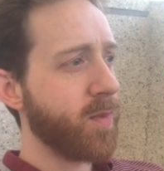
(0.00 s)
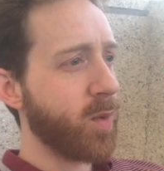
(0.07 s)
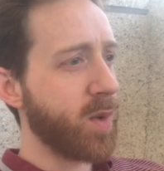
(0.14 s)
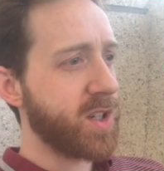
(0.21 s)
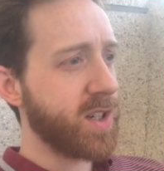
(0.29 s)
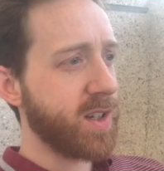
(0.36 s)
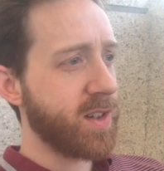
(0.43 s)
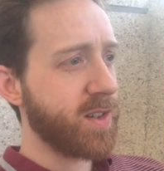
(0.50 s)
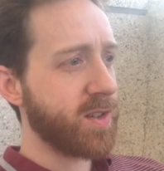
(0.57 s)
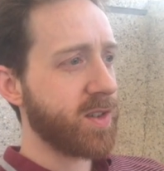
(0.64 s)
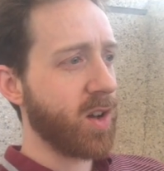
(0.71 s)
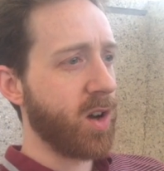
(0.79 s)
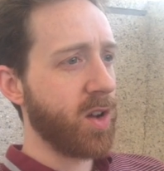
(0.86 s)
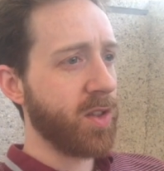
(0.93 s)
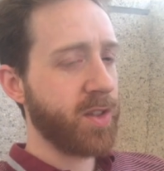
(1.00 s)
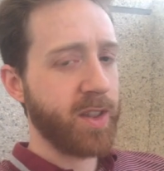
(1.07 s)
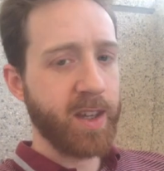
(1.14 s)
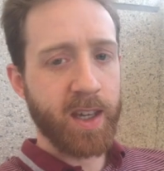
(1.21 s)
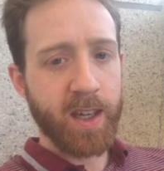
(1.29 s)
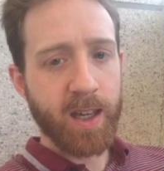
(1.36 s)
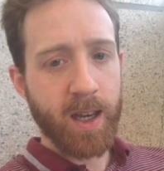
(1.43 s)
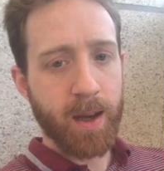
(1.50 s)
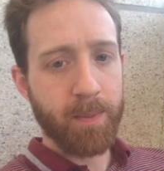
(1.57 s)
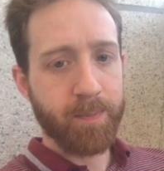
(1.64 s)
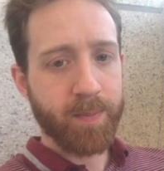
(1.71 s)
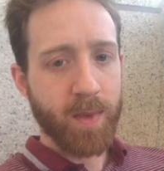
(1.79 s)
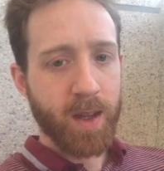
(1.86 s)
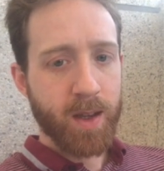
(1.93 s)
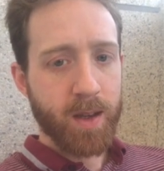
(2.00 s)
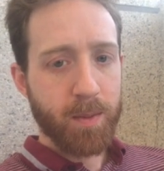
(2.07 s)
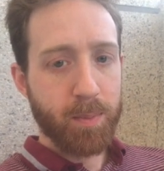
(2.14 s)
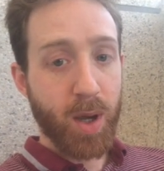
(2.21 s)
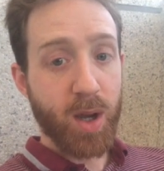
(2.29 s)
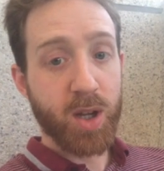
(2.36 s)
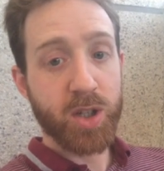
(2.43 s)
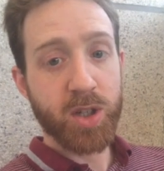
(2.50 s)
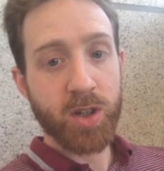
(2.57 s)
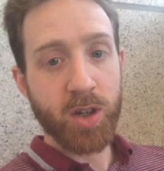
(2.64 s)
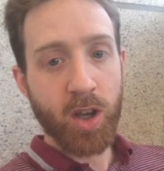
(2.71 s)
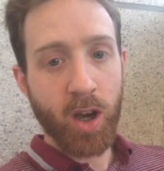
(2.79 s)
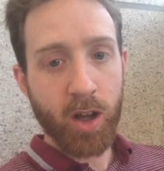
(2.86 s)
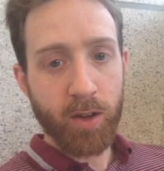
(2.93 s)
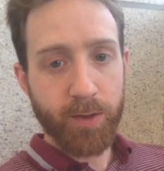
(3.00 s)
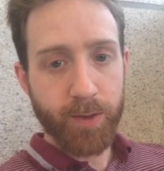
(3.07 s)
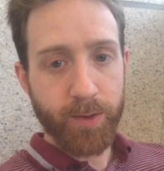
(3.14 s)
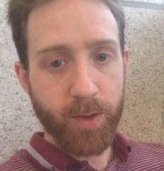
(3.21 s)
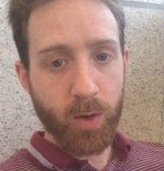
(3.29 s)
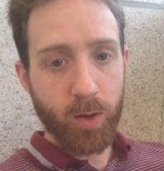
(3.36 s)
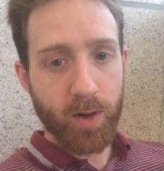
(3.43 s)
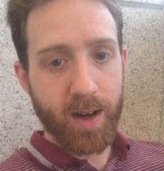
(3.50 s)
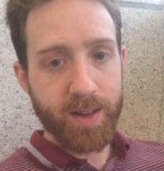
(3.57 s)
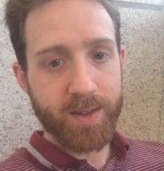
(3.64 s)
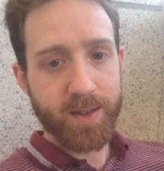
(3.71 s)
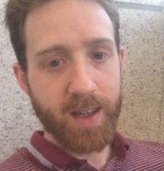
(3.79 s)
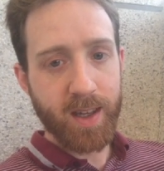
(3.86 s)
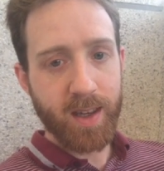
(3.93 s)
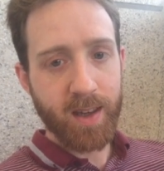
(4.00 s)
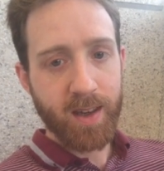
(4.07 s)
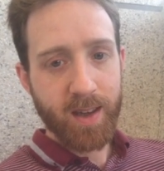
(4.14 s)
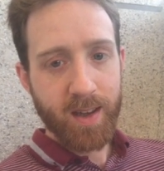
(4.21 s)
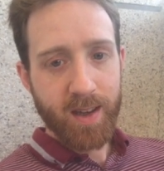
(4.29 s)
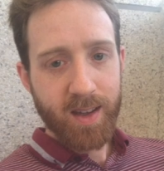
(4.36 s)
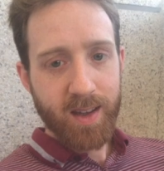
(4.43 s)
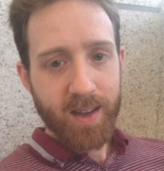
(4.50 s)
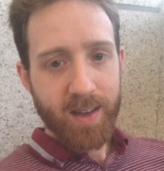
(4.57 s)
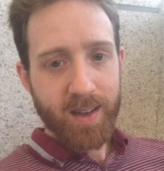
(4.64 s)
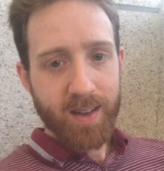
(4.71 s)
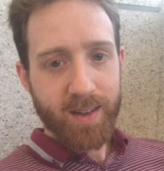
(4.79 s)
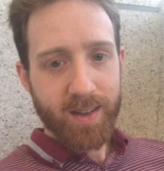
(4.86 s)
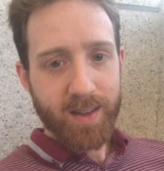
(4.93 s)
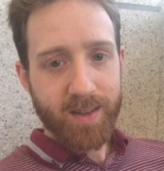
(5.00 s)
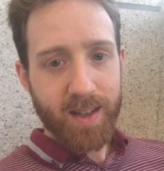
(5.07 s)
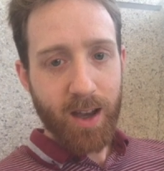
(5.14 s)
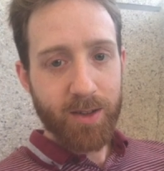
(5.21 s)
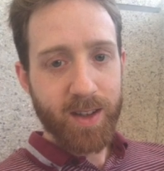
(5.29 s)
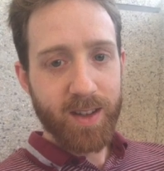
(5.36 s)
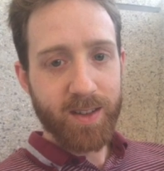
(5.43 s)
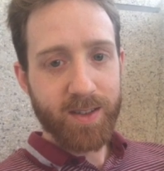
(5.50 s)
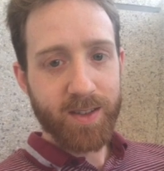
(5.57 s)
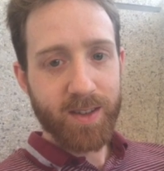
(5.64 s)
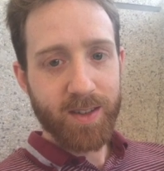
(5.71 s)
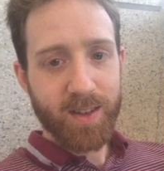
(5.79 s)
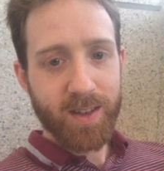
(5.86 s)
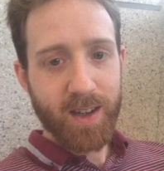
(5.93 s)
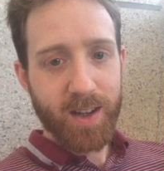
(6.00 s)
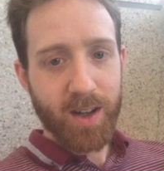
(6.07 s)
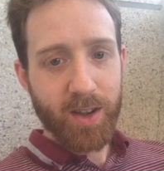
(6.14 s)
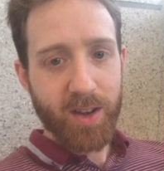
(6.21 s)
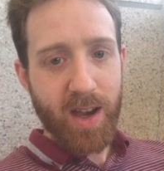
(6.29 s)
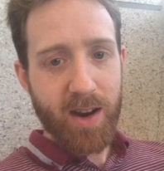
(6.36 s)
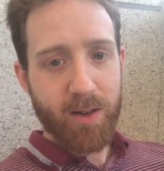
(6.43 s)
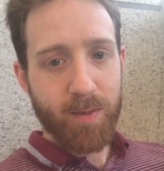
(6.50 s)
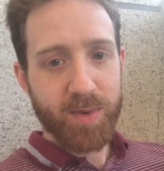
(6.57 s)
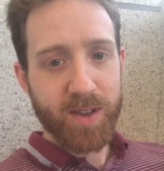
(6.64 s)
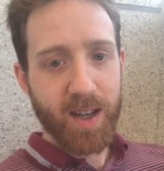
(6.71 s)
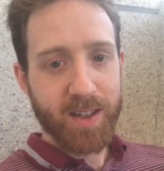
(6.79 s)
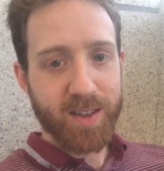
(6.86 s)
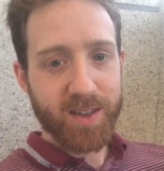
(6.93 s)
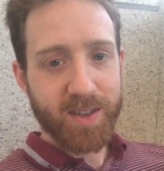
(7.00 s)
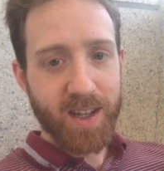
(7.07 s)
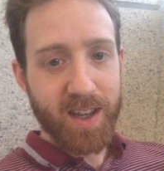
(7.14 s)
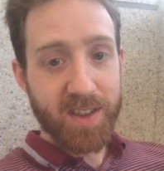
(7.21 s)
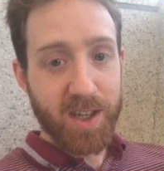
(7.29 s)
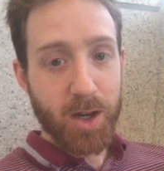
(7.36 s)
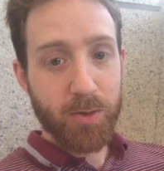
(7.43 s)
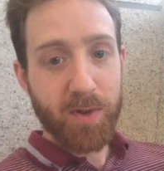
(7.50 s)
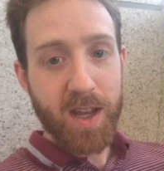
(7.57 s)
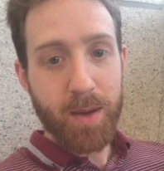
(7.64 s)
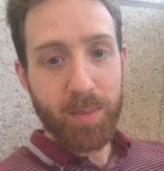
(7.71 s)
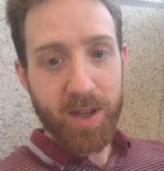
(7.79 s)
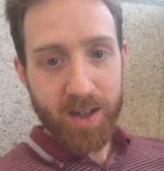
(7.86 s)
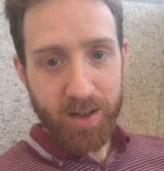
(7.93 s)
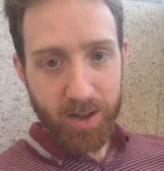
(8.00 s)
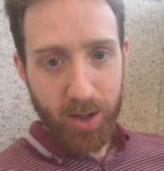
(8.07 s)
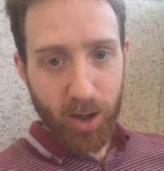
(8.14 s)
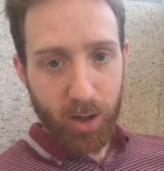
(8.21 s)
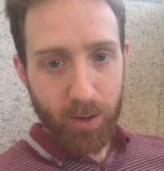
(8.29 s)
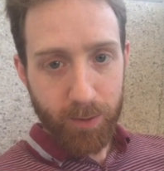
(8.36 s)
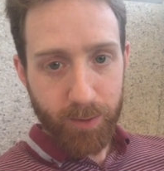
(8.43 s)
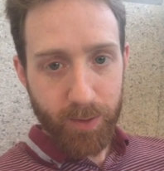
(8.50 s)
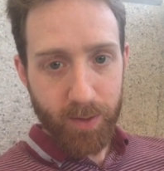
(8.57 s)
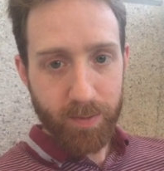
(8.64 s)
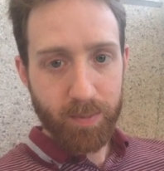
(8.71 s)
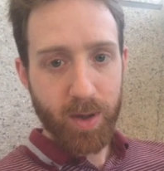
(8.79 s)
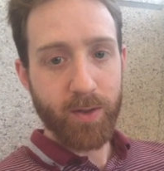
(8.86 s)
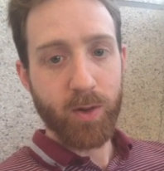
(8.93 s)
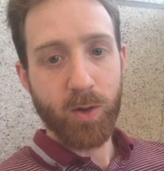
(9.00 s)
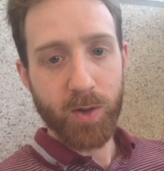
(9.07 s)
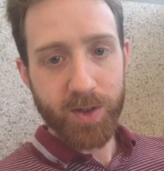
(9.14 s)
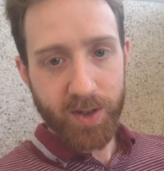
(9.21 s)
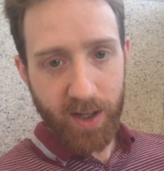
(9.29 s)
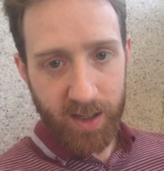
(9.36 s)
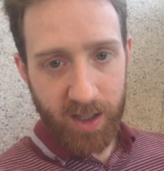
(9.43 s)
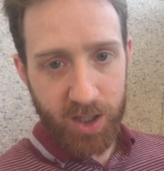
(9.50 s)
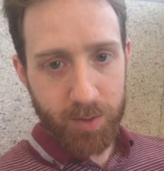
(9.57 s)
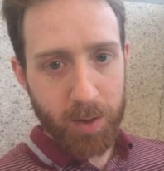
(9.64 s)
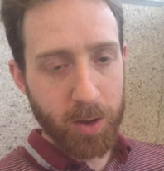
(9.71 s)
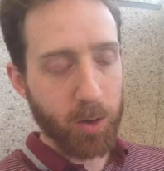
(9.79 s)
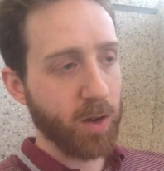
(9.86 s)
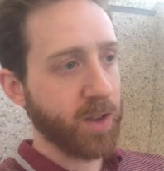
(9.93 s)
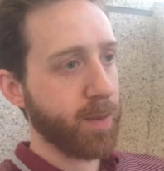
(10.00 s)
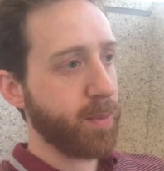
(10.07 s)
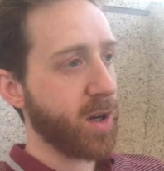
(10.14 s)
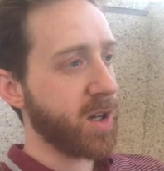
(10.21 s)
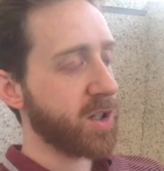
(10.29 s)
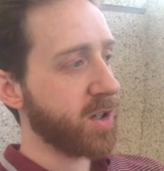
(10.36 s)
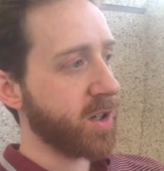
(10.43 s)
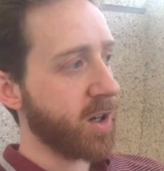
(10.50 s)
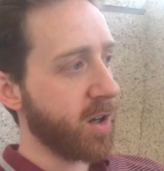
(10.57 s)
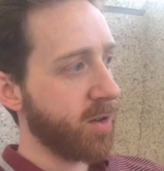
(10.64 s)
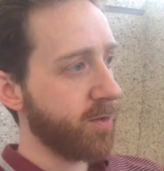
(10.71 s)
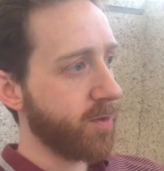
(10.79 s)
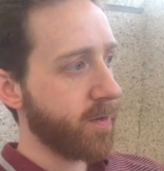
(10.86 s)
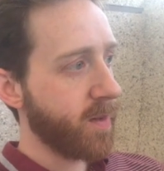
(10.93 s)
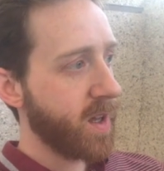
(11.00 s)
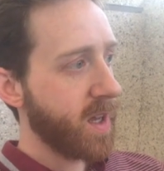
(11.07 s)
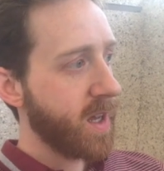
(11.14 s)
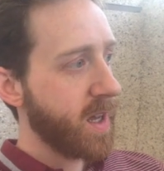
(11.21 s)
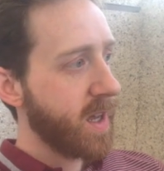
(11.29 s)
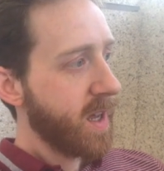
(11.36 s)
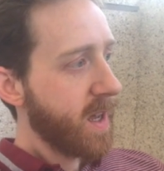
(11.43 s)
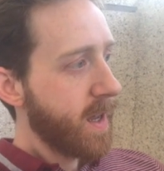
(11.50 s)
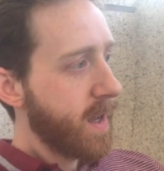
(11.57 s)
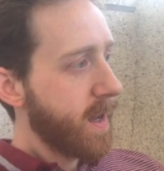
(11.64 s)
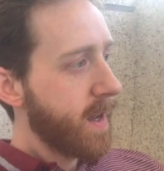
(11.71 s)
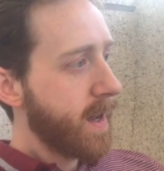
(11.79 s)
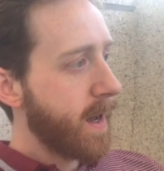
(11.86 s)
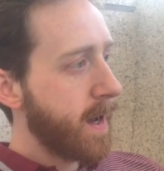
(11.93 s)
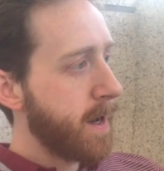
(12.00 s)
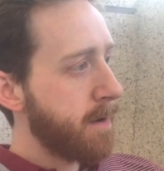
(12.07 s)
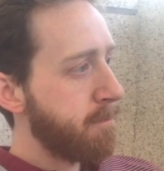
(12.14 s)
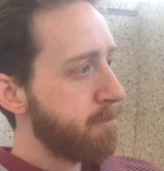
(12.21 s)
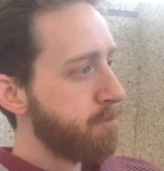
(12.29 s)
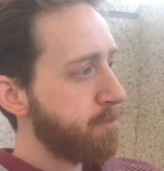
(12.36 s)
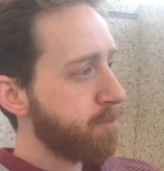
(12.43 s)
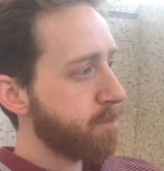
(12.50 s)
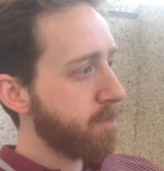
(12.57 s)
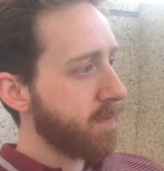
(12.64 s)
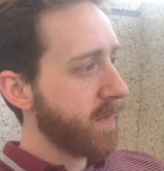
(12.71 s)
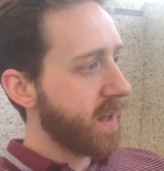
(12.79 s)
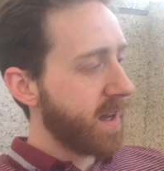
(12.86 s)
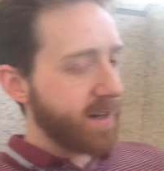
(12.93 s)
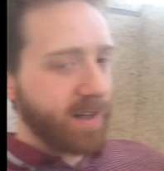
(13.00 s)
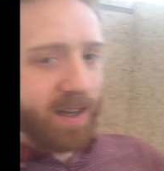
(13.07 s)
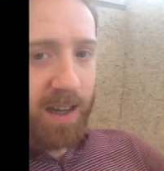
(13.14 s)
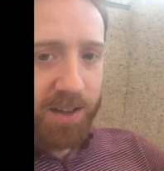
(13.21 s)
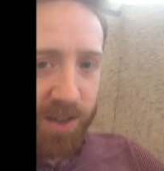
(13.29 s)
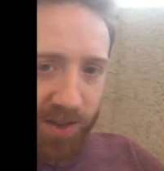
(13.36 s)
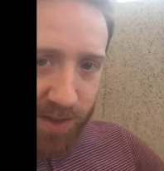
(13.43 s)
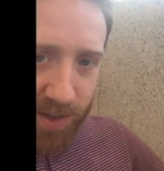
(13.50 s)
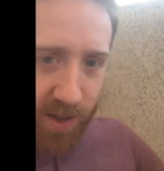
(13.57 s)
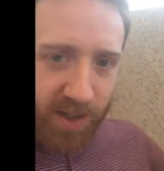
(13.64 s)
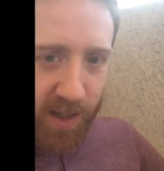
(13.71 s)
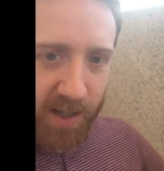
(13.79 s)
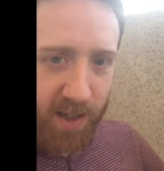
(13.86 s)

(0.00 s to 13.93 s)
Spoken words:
which is on the Persian Gulf, or as the Saudis and other Arabs like to say, the Arabian Gulf, but of course in English we call it the Persian Gulf. And yeah, just